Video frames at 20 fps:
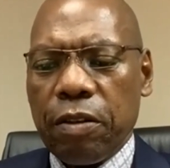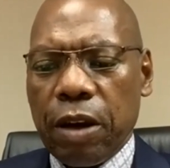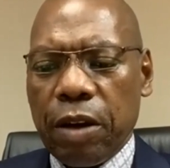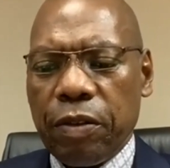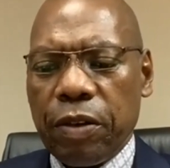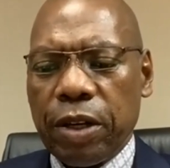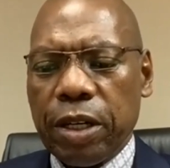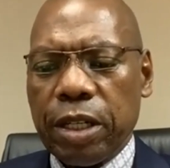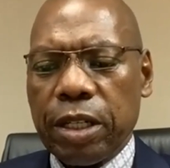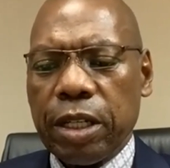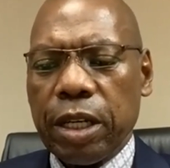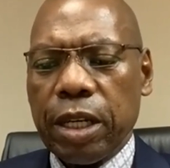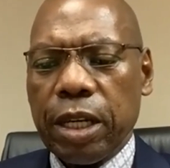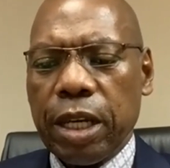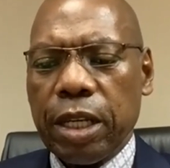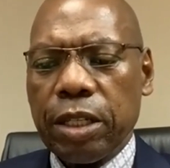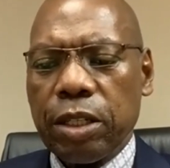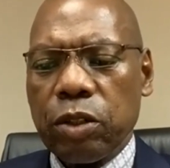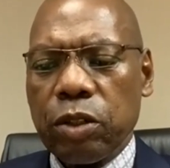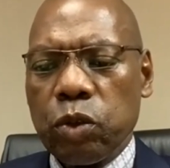
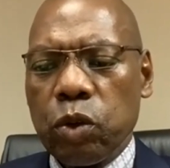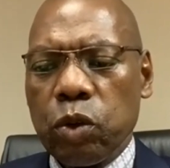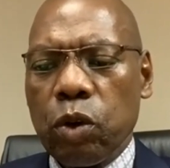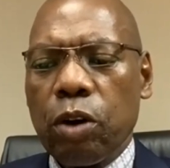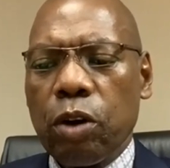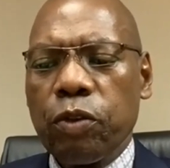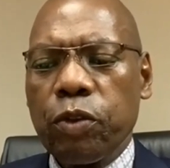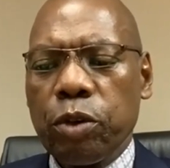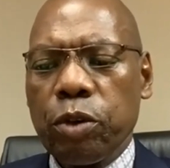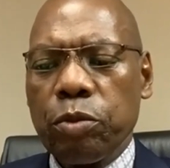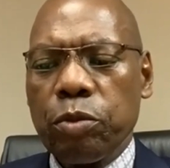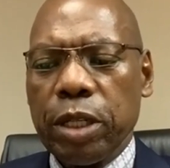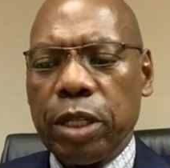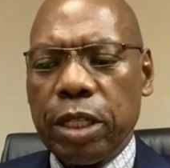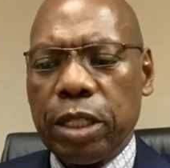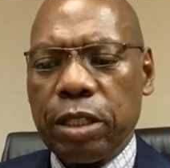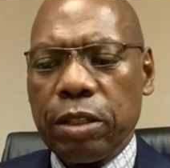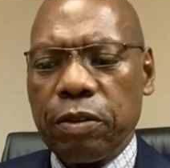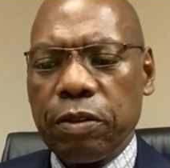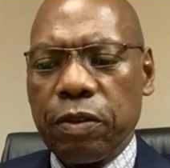592 of
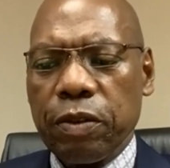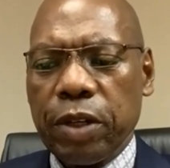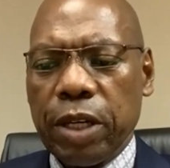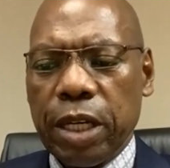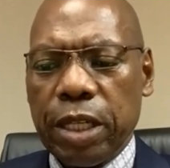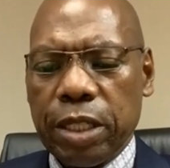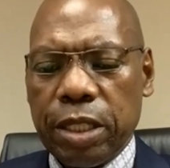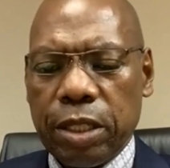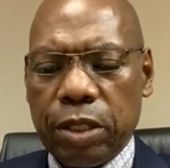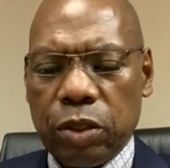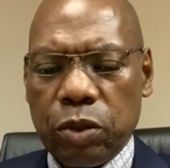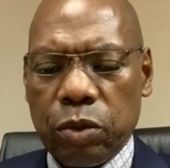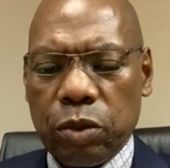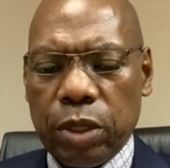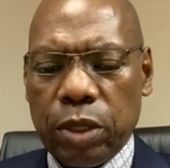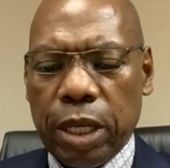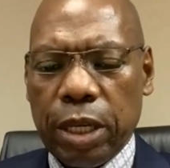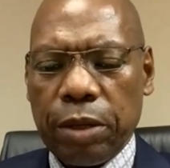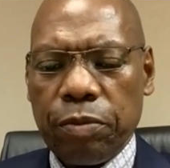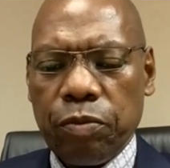cumulative cases
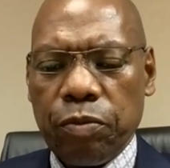today.